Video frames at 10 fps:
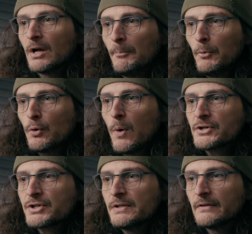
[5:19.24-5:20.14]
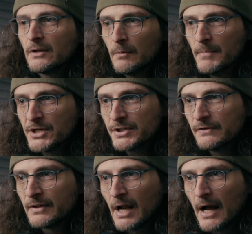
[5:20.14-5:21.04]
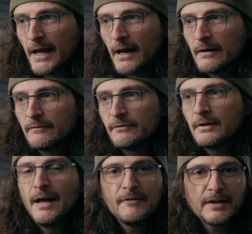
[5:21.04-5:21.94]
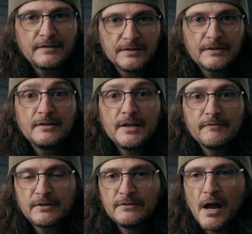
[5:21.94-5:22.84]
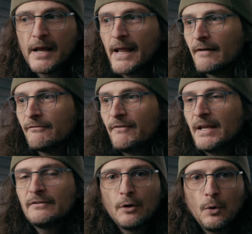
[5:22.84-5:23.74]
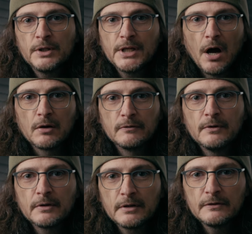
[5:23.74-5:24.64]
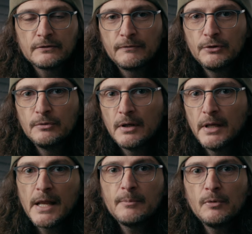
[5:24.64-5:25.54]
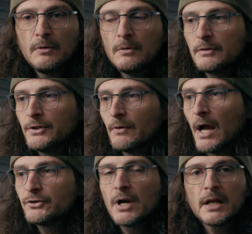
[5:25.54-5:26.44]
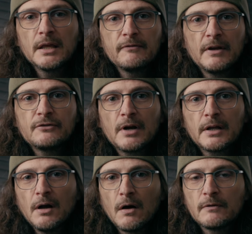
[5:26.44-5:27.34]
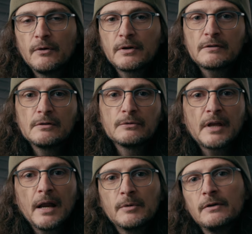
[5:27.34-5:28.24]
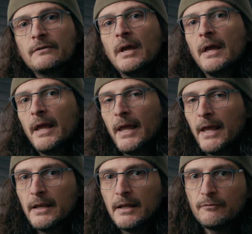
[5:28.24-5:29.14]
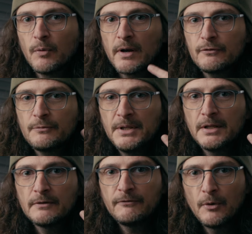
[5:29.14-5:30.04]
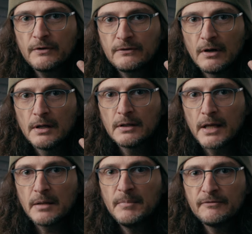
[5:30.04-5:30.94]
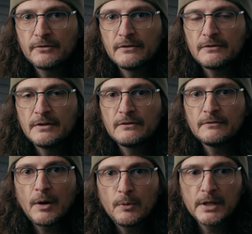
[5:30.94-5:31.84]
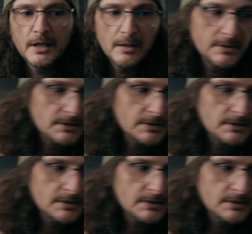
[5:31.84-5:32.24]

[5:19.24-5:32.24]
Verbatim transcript: Couple questions and omissions that I have. FX6 and the FX9 have face-only autofocus. So if you enable, eye tracking, face tracking, autofocus in those cameras, and if whatever's being focused on, like me for instance, if I were to get up